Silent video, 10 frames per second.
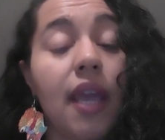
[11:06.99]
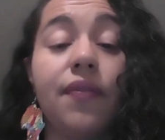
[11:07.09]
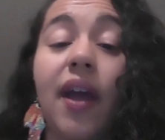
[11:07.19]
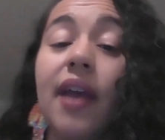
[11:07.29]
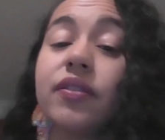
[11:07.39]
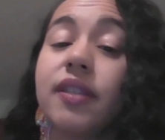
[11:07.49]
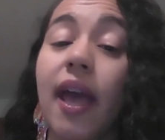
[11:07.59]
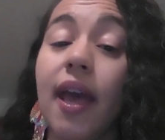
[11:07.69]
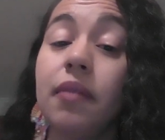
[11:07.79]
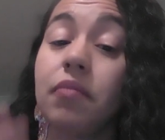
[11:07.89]
If I have
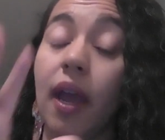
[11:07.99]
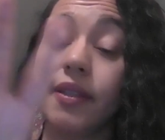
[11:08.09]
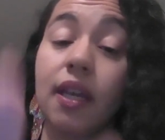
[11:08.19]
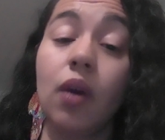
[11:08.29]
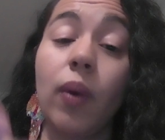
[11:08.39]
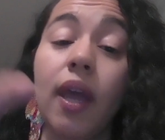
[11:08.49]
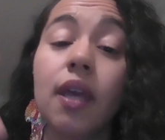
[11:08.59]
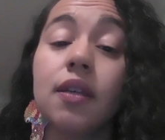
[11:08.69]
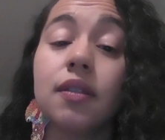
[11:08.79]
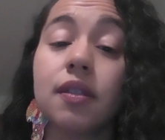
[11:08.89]
sad, I take
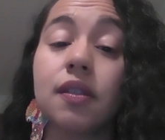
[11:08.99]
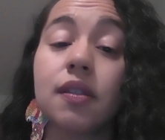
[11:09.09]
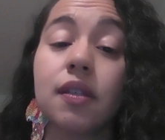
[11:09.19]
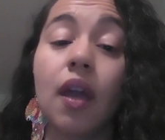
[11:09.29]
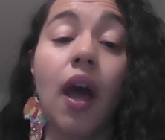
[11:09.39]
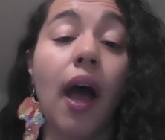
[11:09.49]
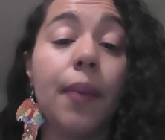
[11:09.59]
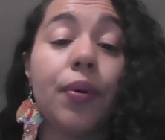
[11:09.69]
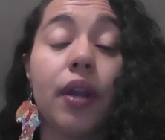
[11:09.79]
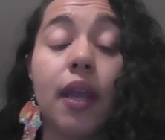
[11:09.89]
away s,
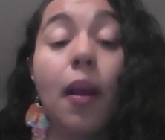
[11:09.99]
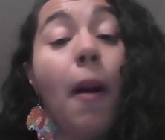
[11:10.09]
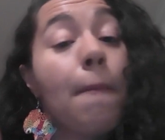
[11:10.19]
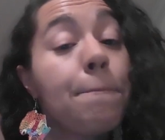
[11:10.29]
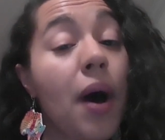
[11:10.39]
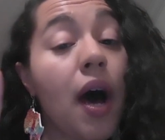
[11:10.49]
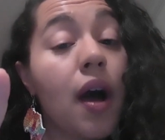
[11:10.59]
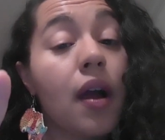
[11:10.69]
I put in p.